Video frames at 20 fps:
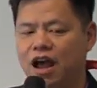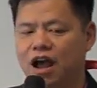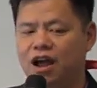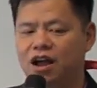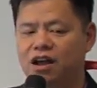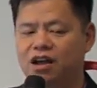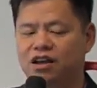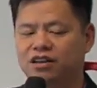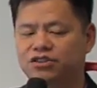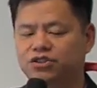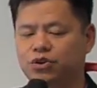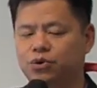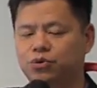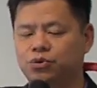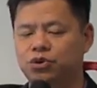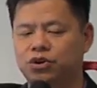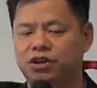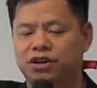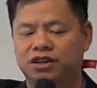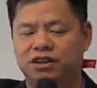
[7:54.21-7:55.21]
Uh, uh so,
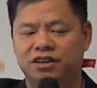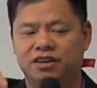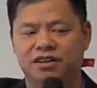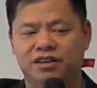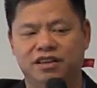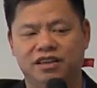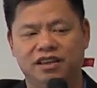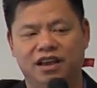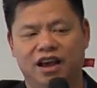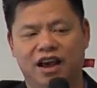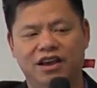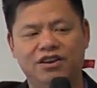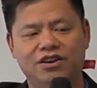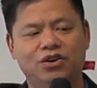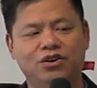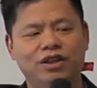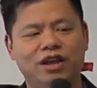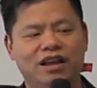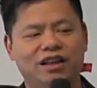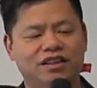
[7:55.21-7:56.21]
I
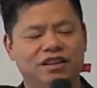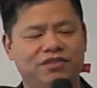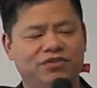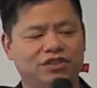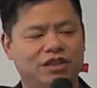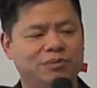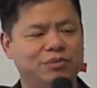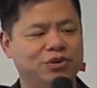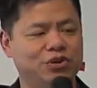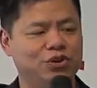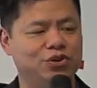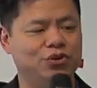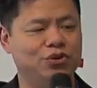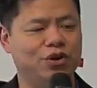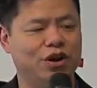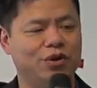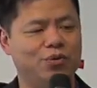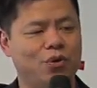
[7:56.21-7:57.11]
know that if some of you are